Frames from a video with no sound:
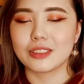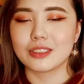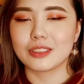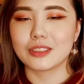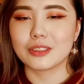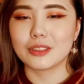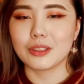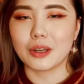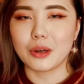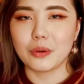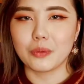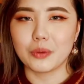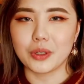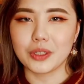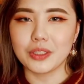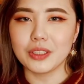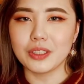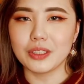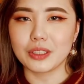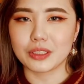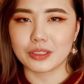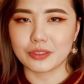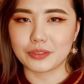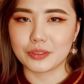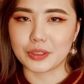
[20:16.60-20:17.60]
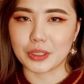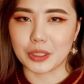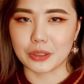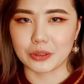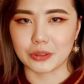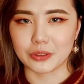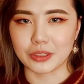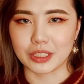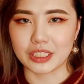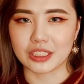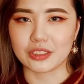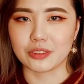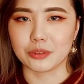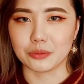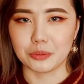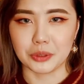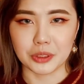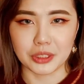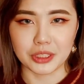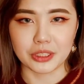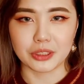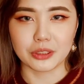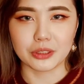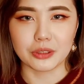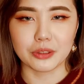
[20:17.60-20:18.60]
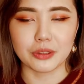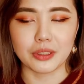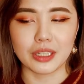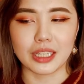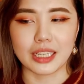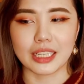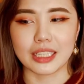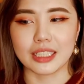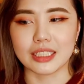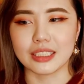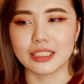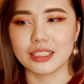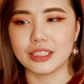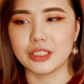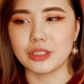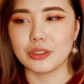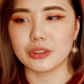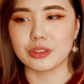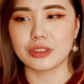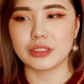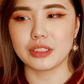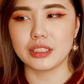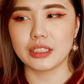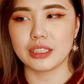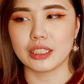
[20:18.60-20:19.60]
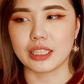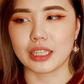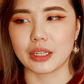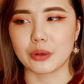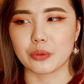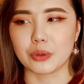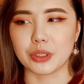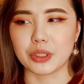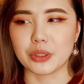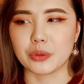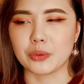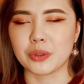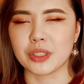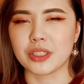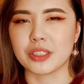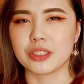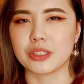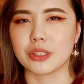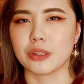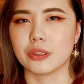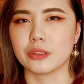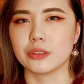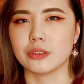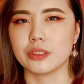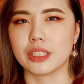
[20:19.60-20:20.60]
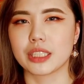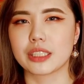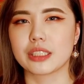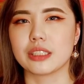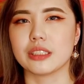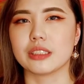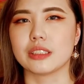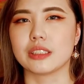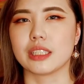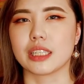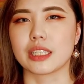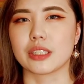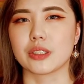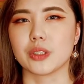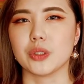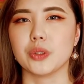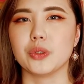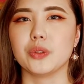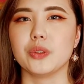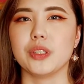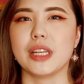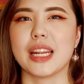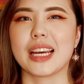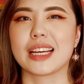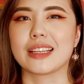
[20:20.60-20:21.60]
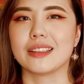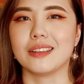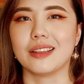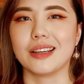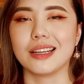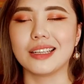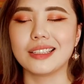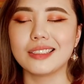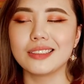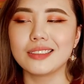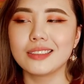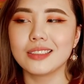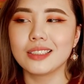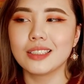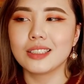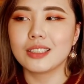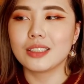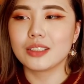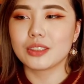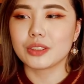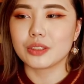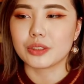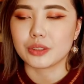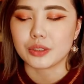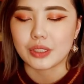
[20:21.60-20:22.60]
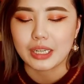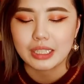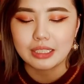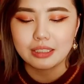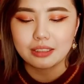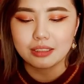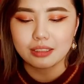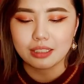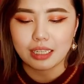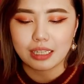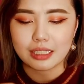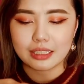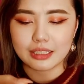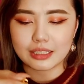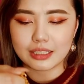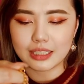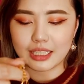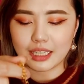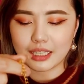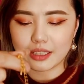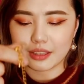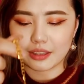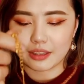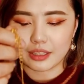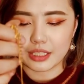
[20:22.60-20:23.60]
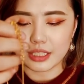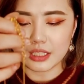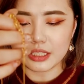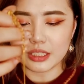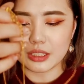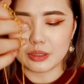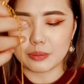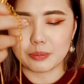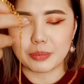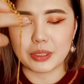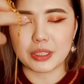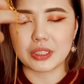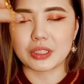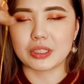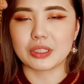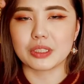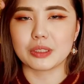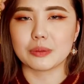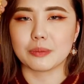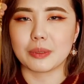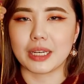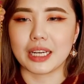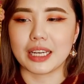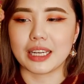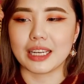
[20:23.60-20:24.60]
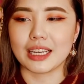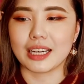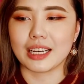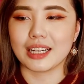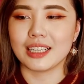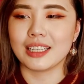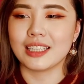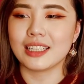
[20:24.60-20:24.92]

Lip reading: So I wear a lot of turtlenecks from Uniqlo, and usually like when you wear a turtleneck there's like no neckline, so I decided to get this because my